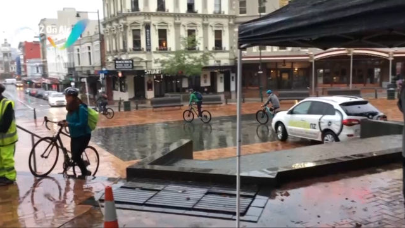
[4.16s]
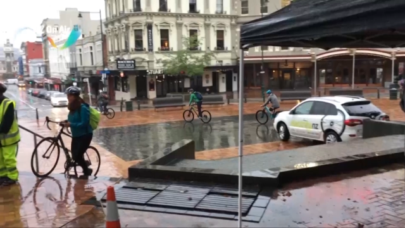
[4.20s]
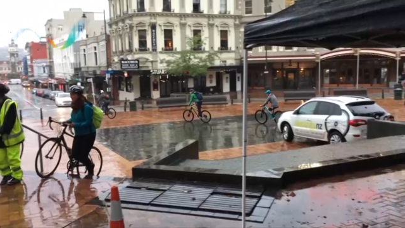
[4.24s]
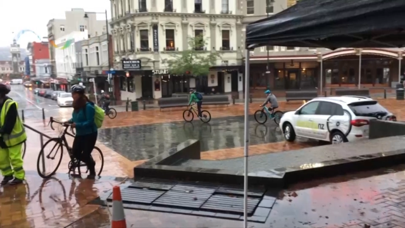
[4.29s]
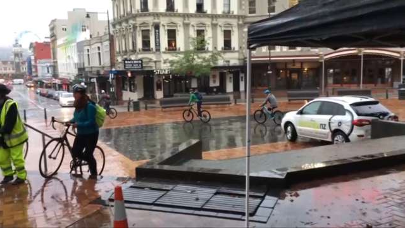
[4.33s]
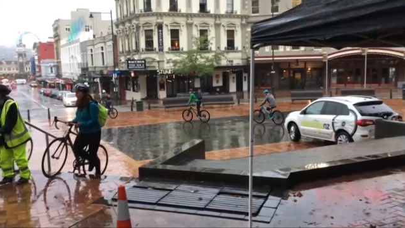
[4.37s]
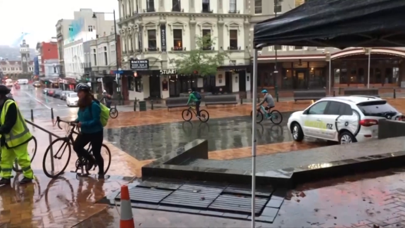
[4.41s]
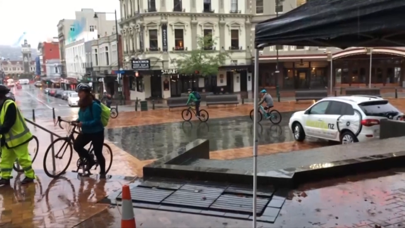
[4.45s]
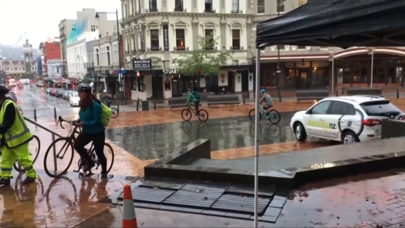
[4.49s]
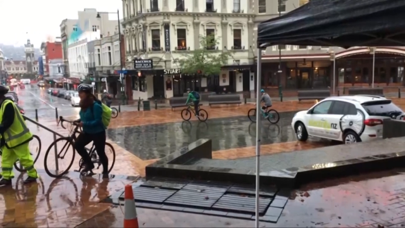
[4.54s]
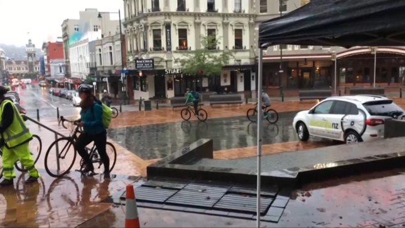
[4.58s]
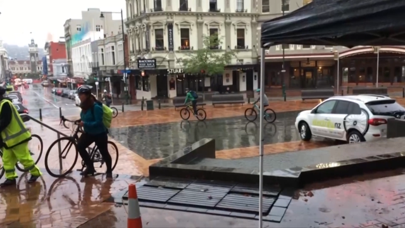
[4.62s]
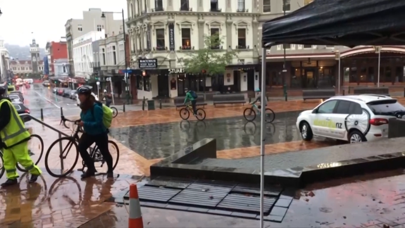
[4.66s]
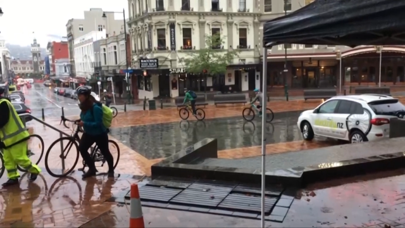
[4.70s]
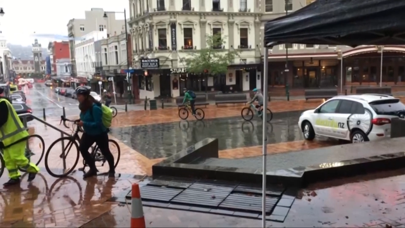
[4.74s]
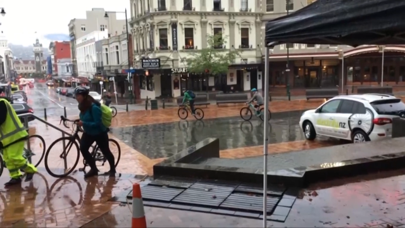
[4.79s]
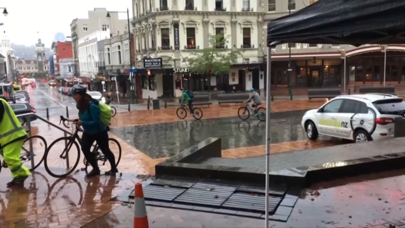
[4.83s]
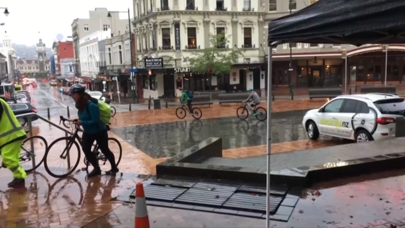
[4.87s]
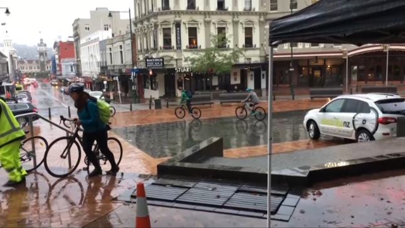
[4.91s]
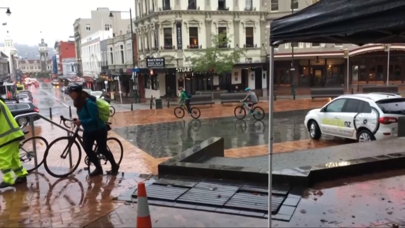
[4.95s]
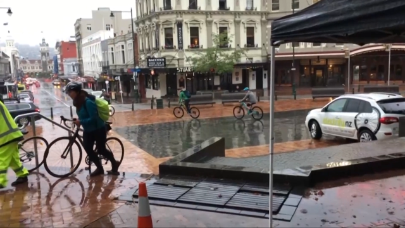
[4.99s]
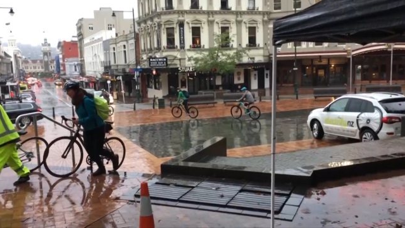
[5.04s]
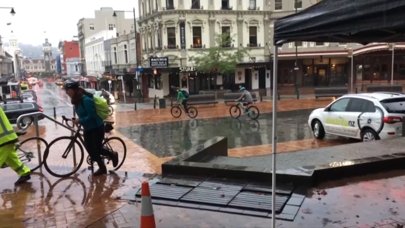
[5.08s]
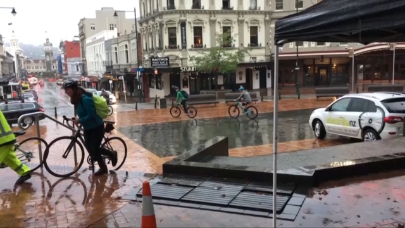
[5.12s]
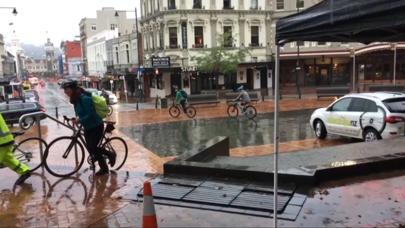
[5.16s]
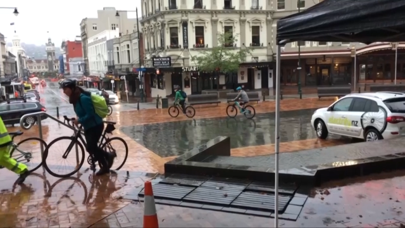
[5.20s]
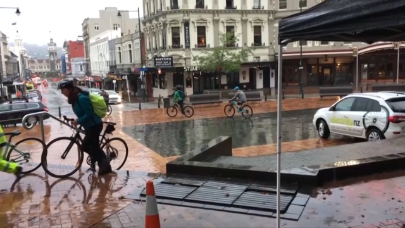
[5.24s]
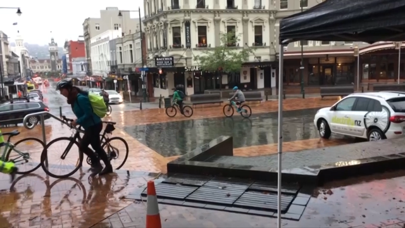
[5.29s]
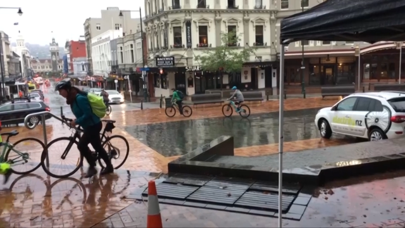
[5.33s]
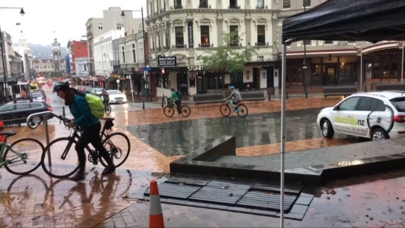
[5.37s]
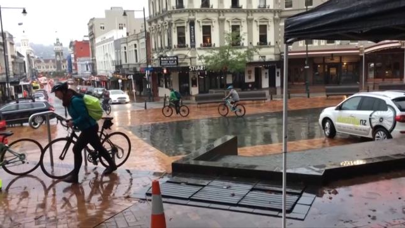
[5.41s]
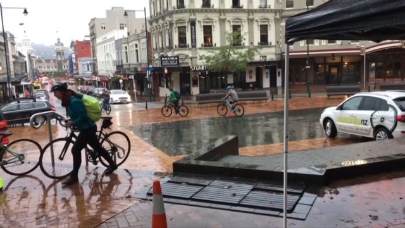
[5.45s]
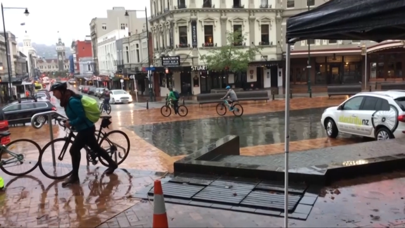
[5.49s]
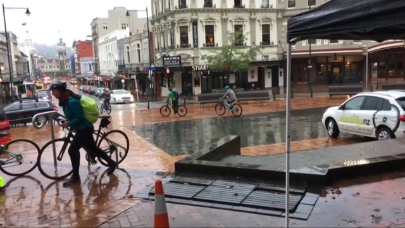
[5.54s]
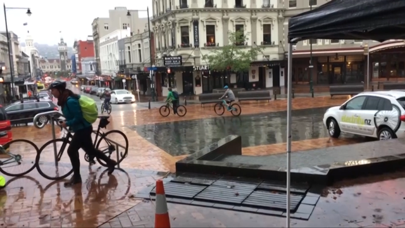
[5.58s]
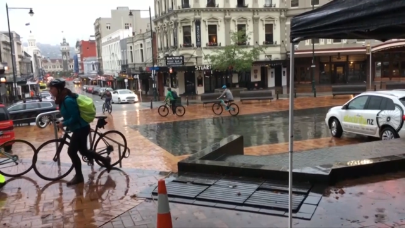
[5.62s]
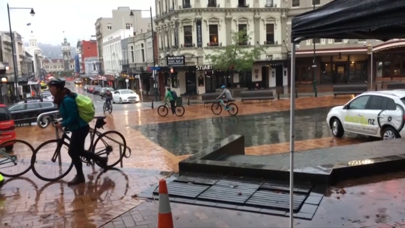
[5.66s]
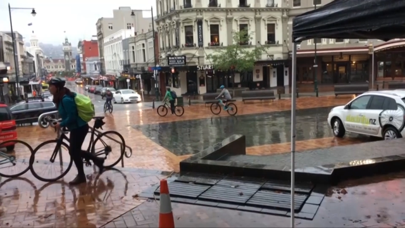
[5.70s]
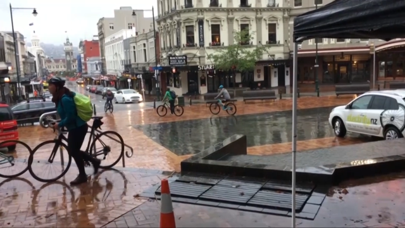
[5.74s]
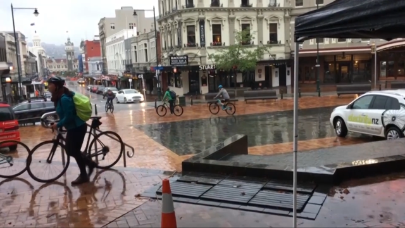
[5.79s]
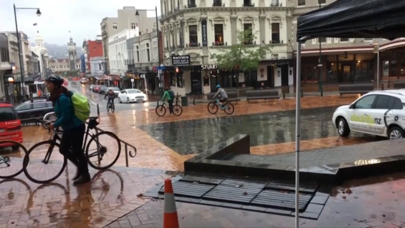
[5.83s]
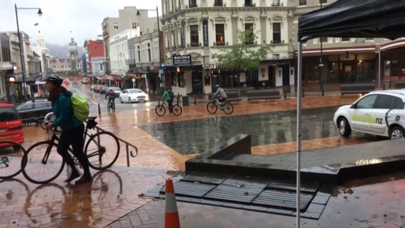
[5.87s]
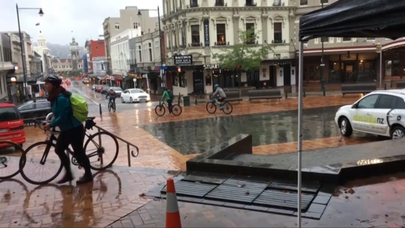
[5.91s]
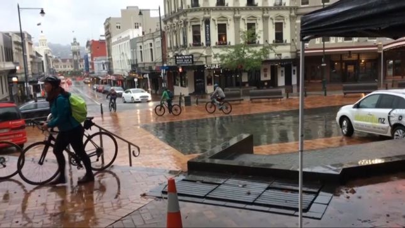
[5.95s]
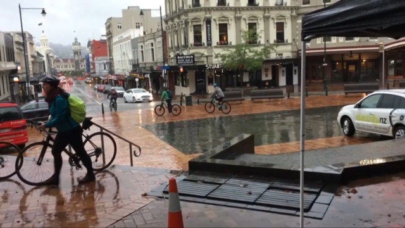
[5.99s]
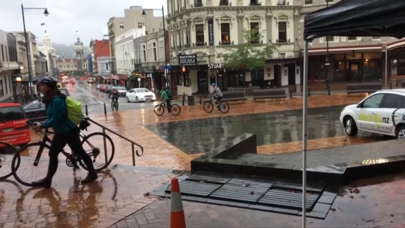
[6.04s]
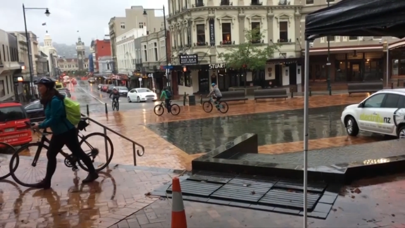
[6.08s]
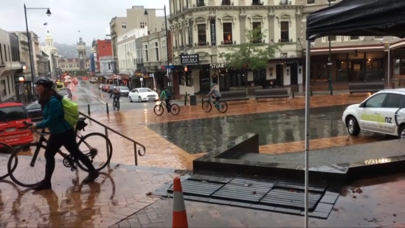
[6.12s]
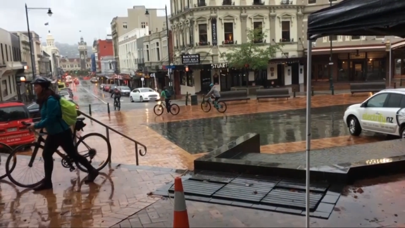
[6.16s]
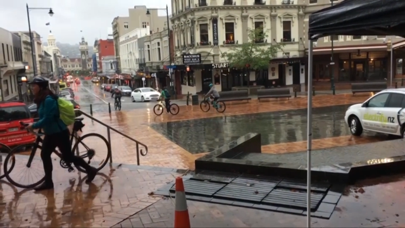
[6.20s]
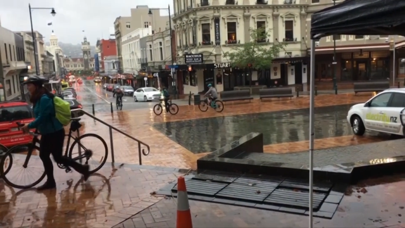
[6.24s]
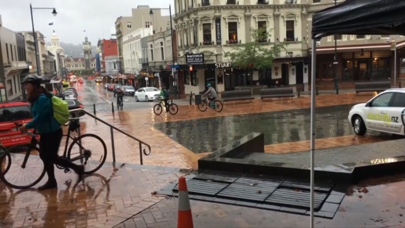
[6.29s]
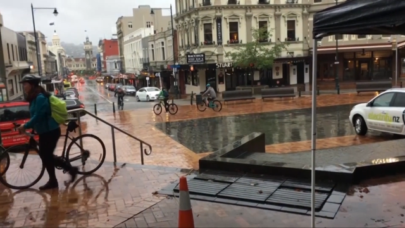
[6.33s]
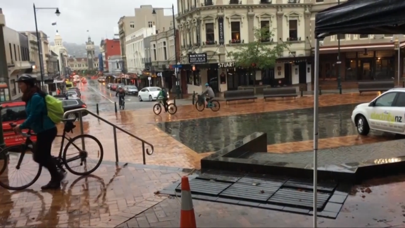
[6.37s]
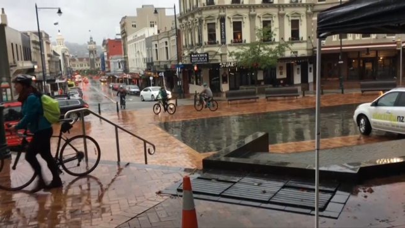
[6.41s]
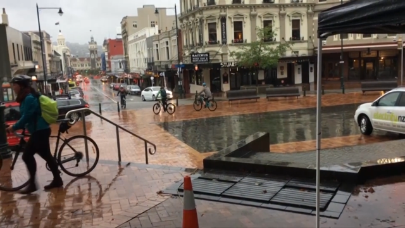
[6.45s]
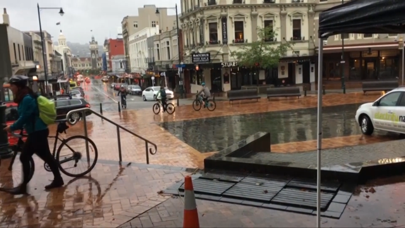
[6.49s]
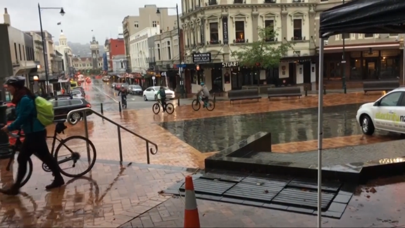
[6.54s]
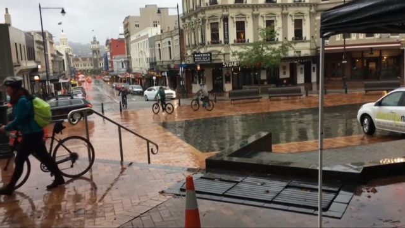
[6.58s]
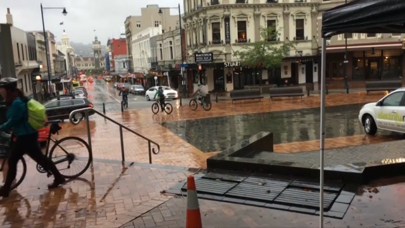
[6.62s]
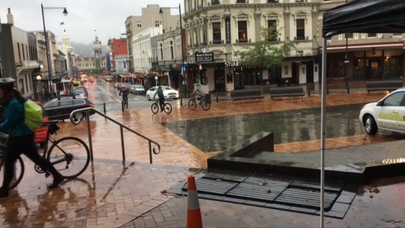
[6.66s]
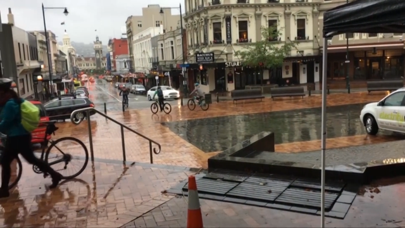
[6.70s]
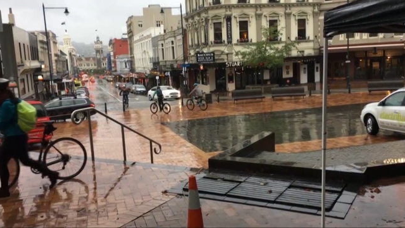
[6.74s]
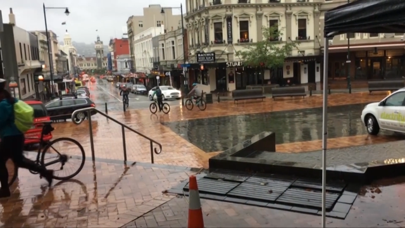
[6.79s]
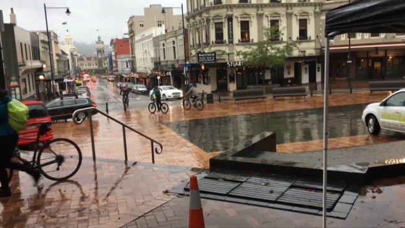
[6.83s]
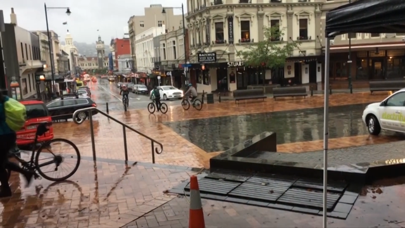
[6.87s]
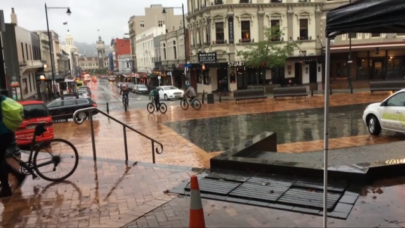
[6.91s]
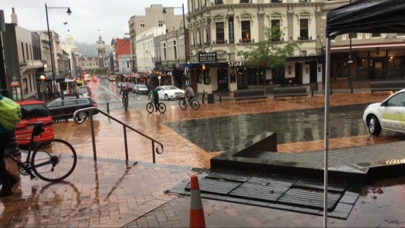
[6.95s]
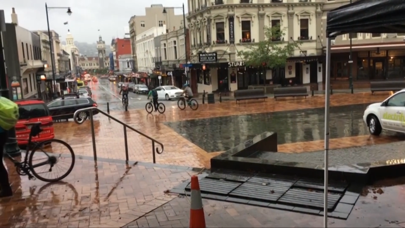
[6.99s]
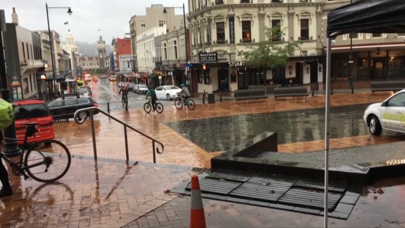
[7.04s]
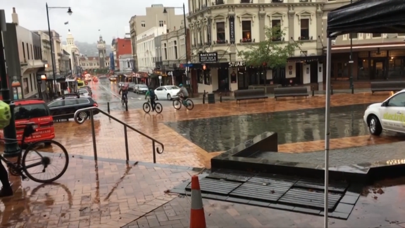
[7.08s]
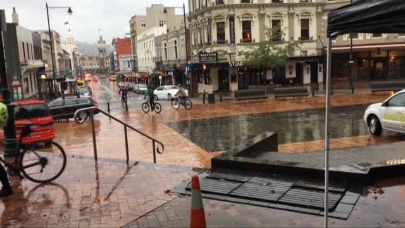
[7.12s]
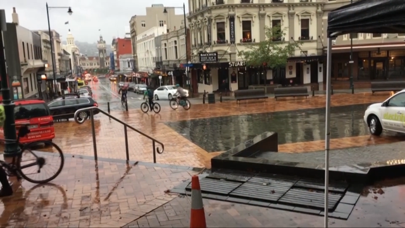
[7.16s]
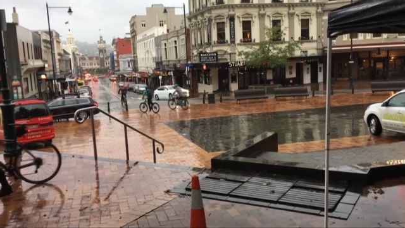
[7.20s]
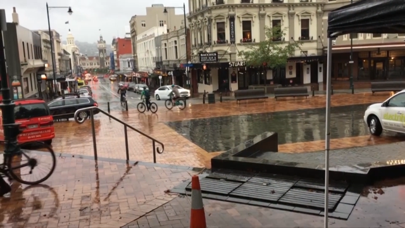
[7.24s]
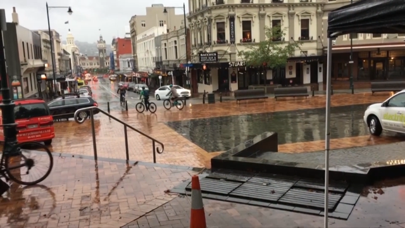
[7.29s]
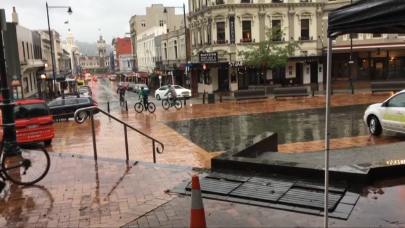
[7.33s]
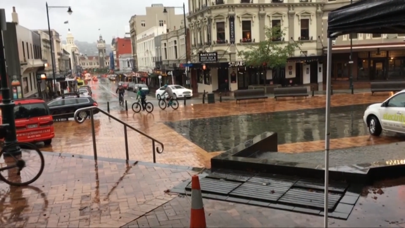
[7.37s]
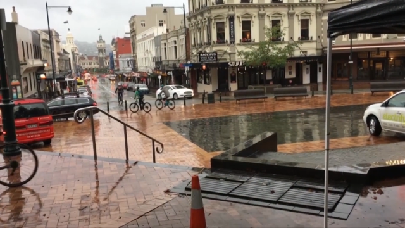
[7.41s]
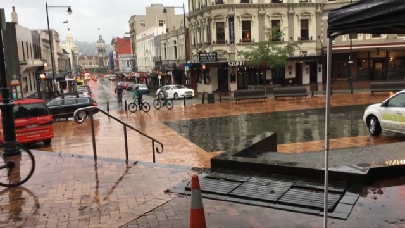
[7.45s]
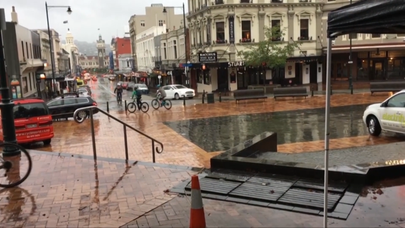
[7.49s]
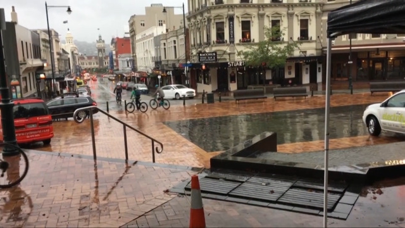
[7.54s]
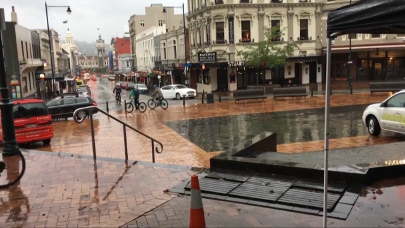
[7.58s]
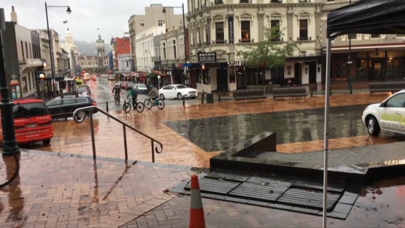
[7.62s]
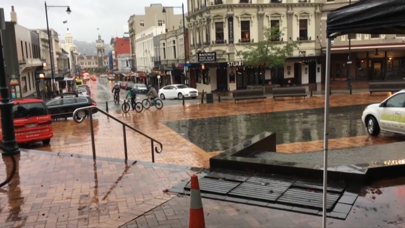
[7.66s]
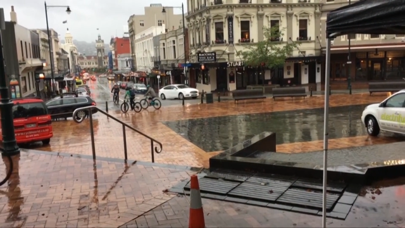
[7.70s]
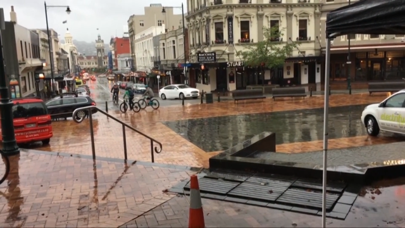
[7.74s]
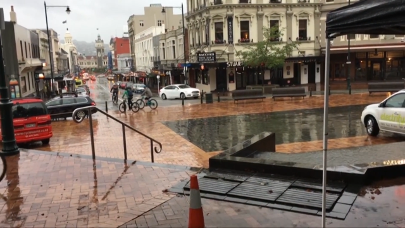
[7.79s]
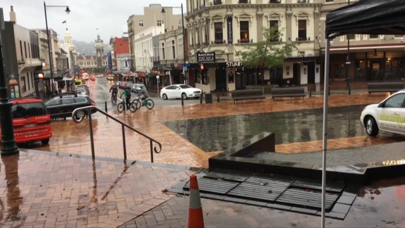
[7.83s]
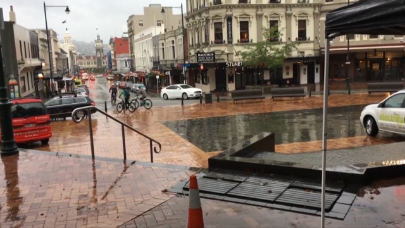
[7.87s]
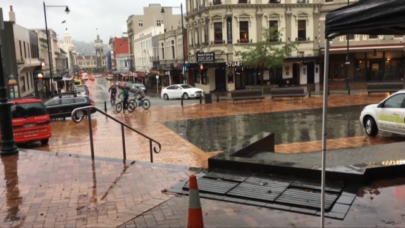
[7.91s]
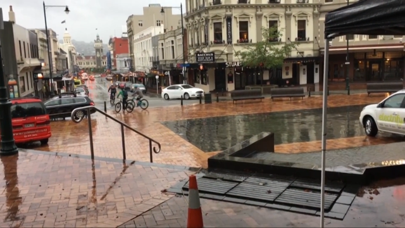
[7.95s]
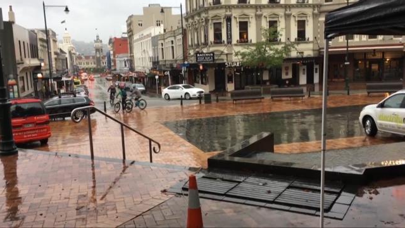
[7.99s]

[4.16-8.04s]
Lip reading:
Nobody's mouth can be seen.